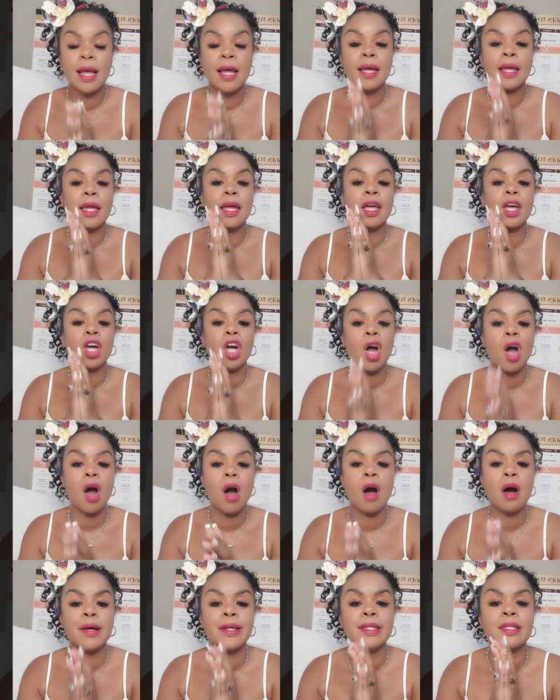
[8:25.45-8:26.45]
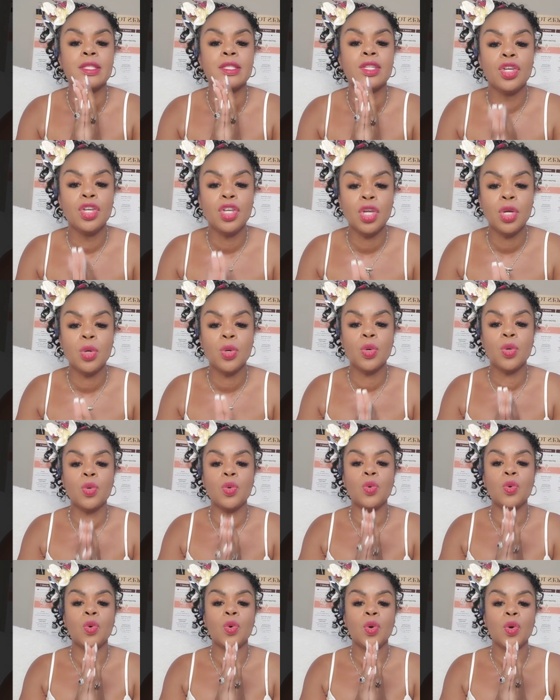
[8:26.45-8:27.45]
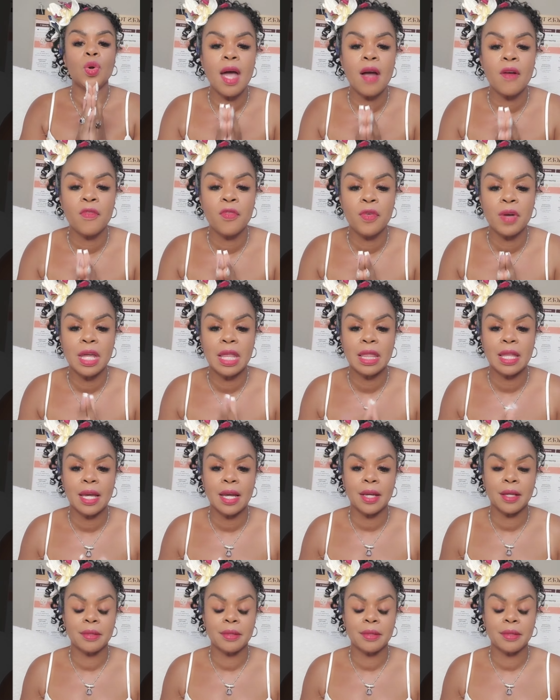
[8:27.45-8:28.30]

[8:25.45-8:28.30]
can cost you everything.